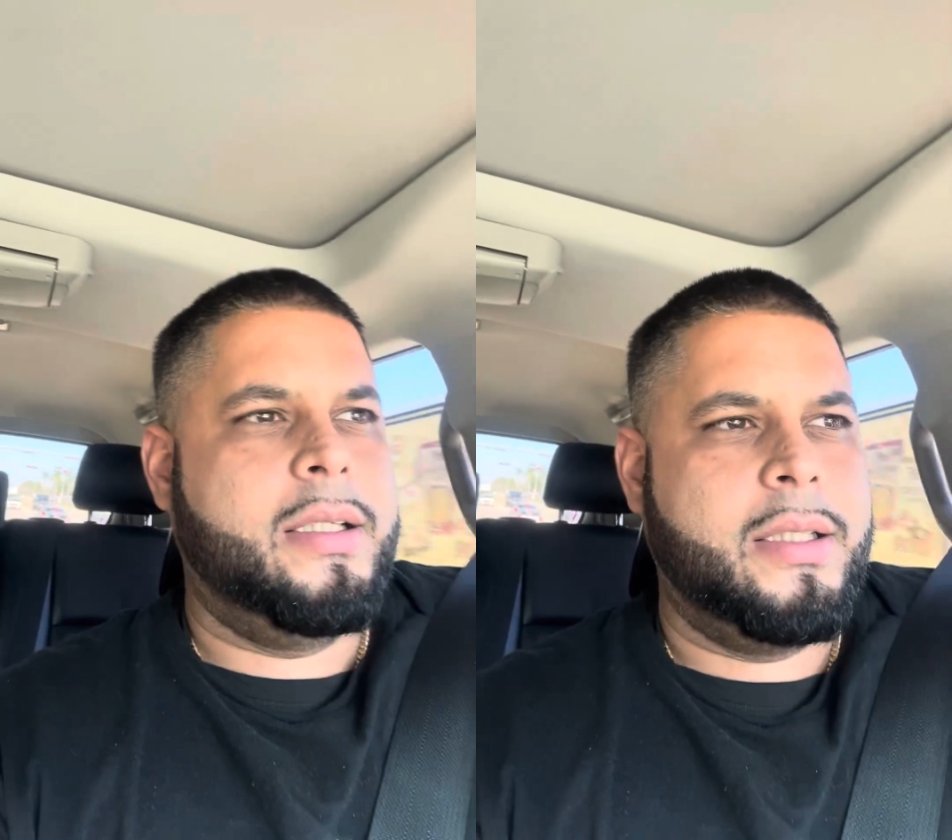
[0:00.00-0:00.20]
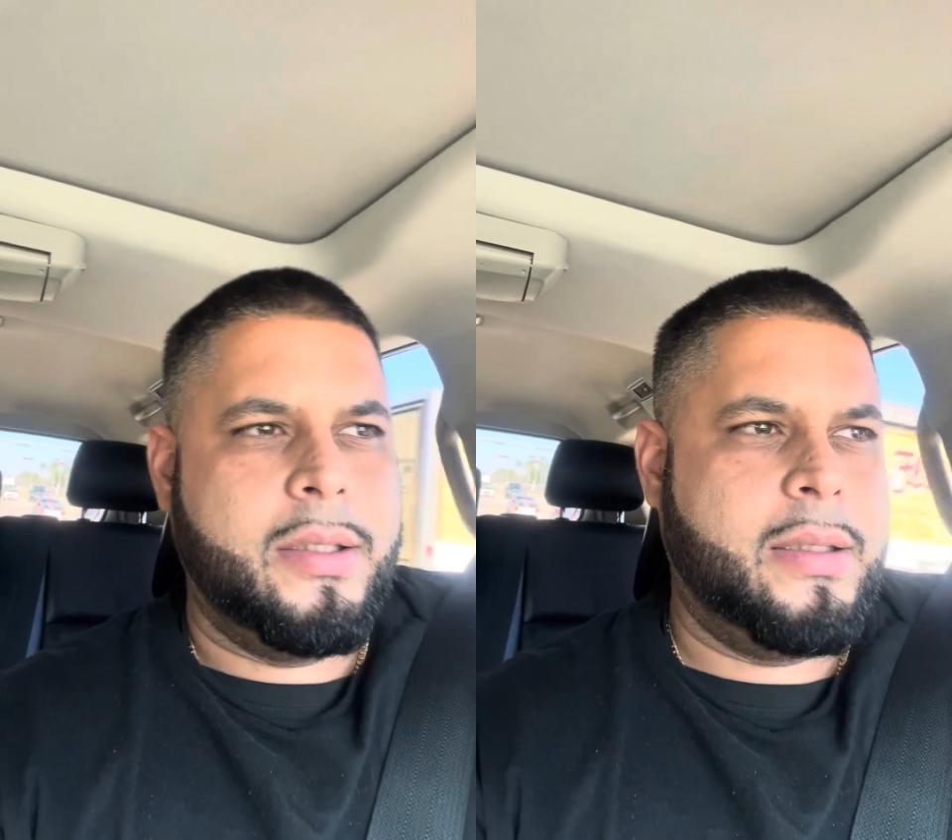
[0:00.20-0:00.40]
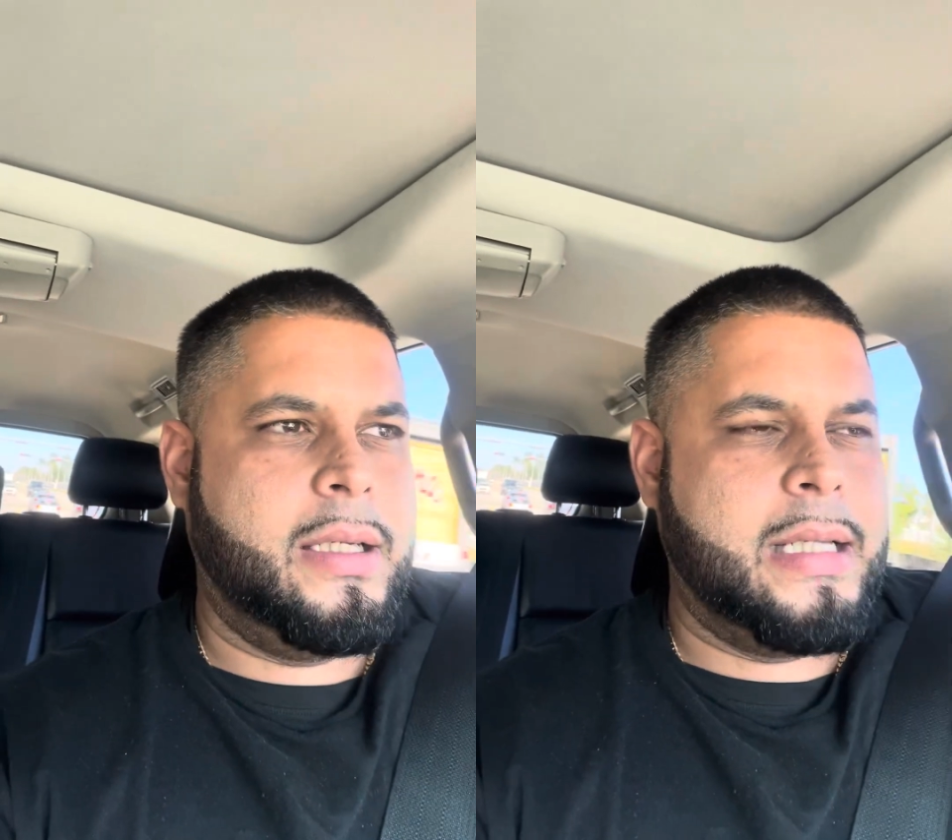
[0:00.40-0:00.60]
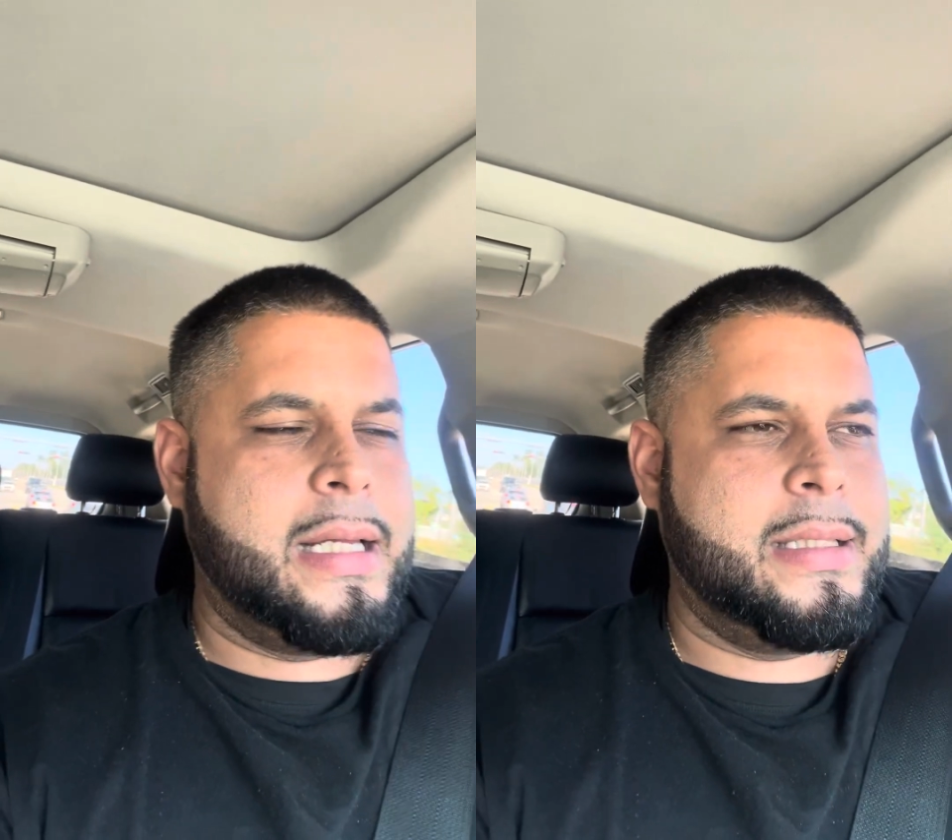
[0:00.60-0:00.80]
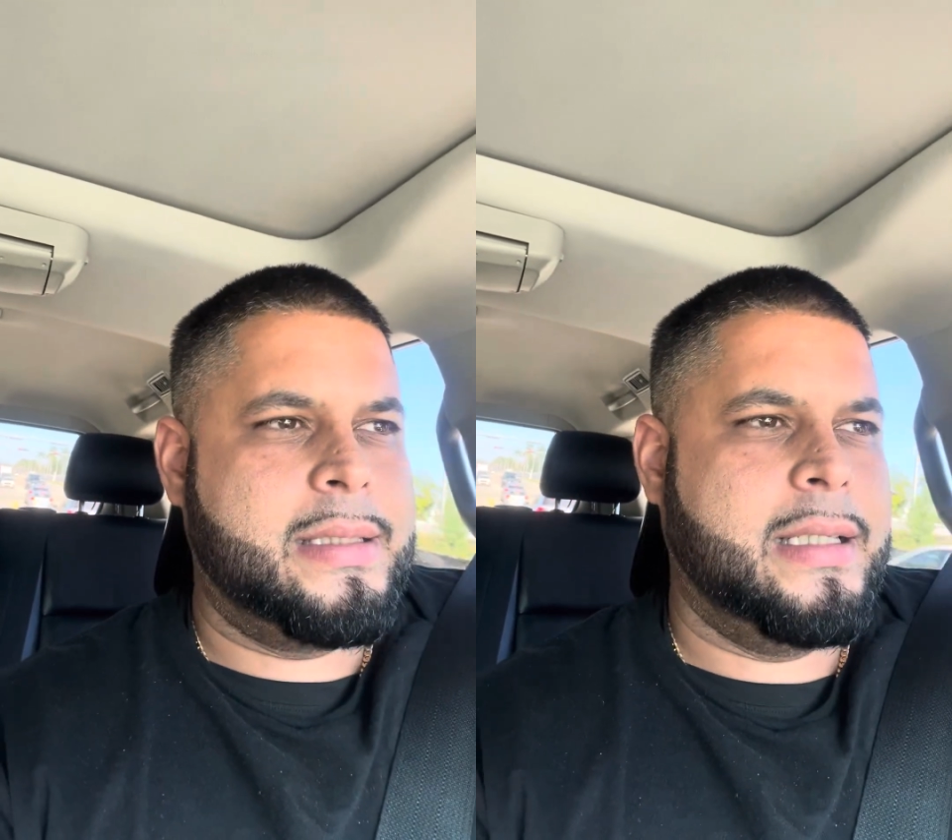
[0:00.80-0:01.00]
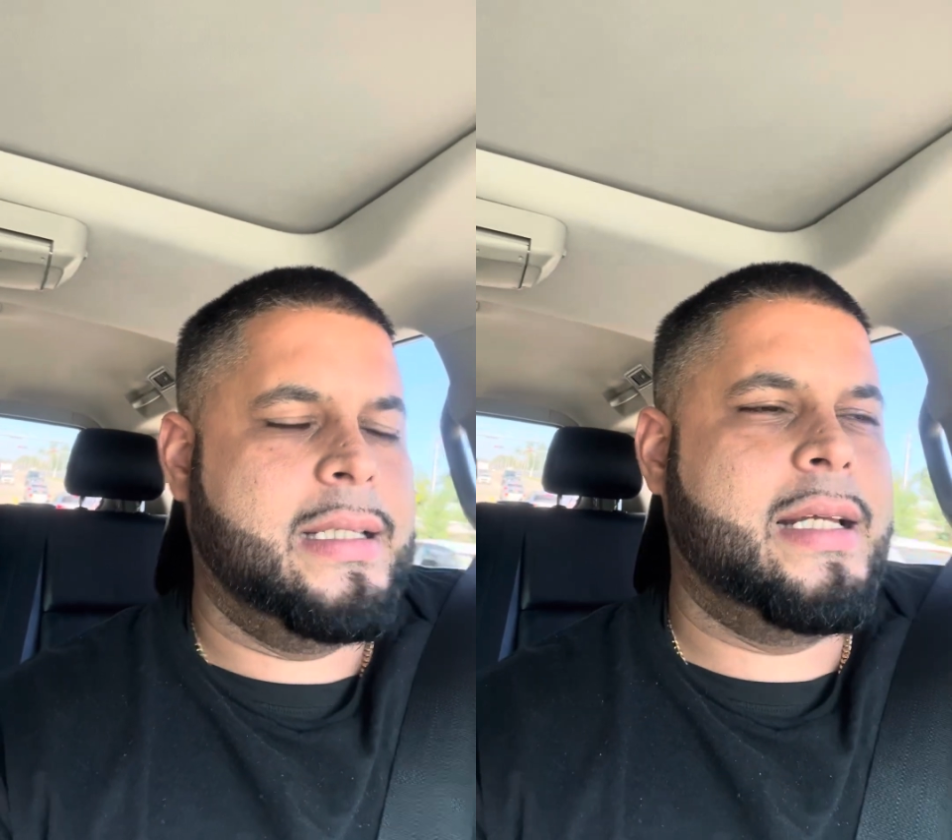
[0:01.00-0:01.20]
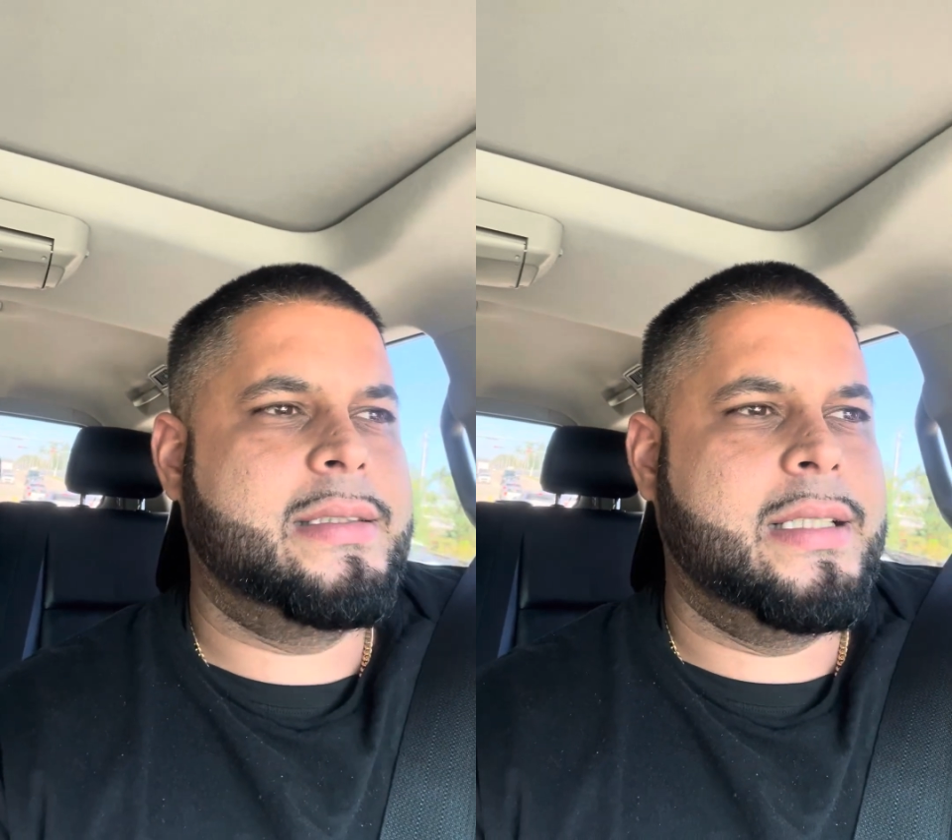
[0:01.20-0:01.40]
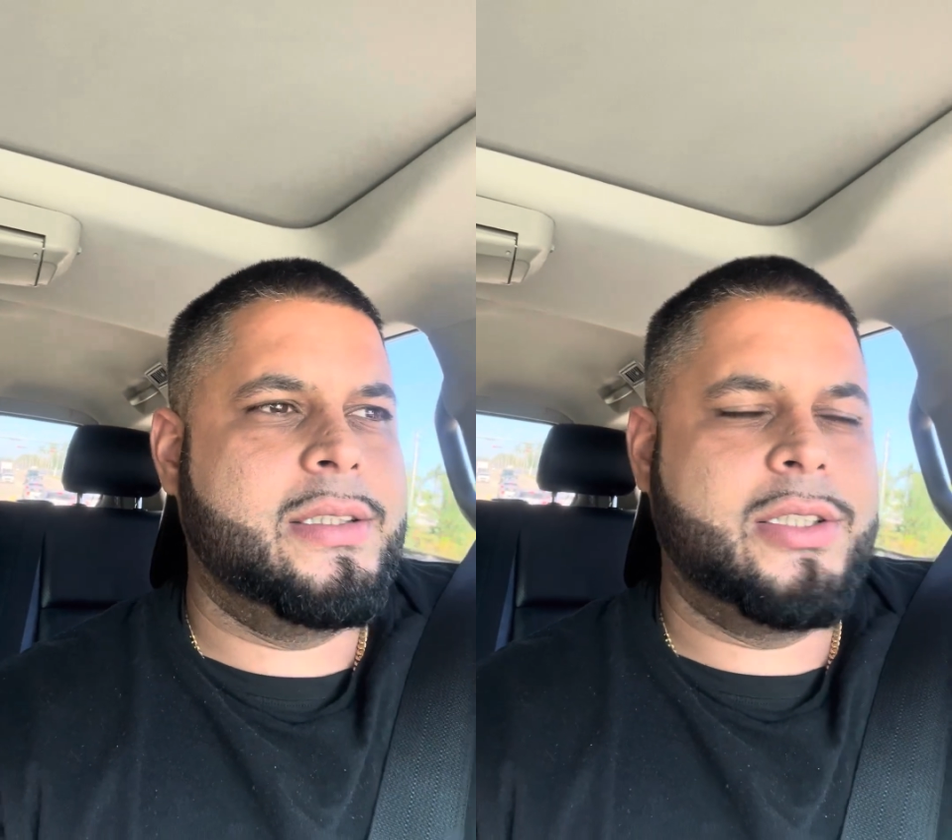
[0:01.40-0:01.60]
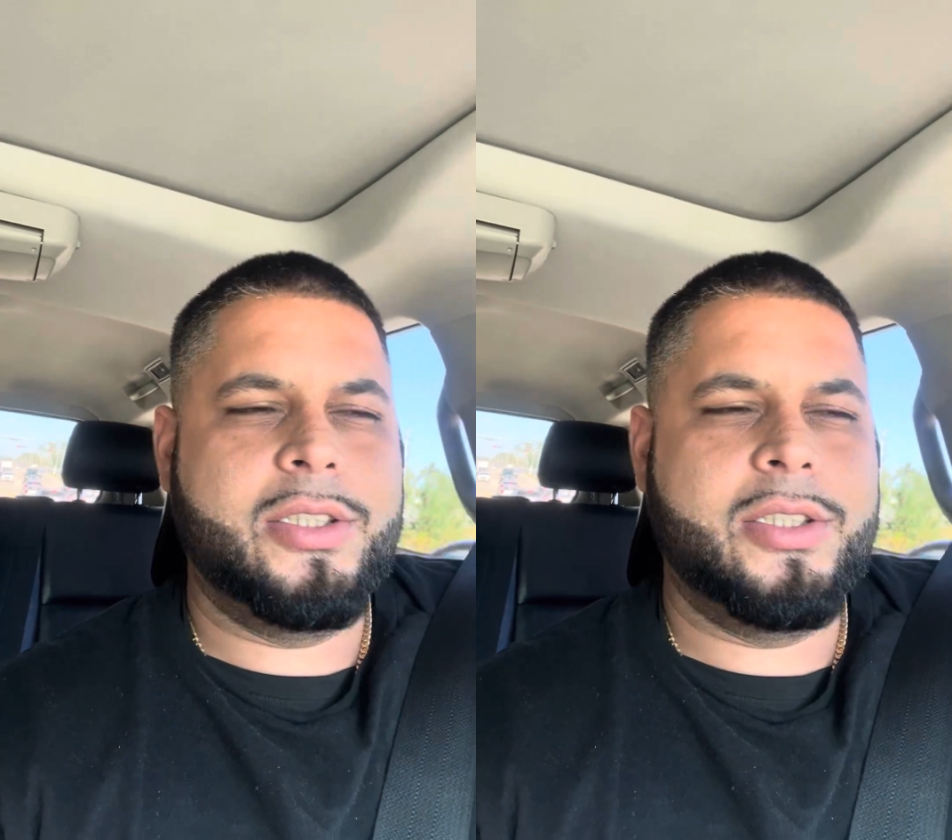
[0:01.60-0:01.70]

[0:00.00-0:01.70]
In that sense,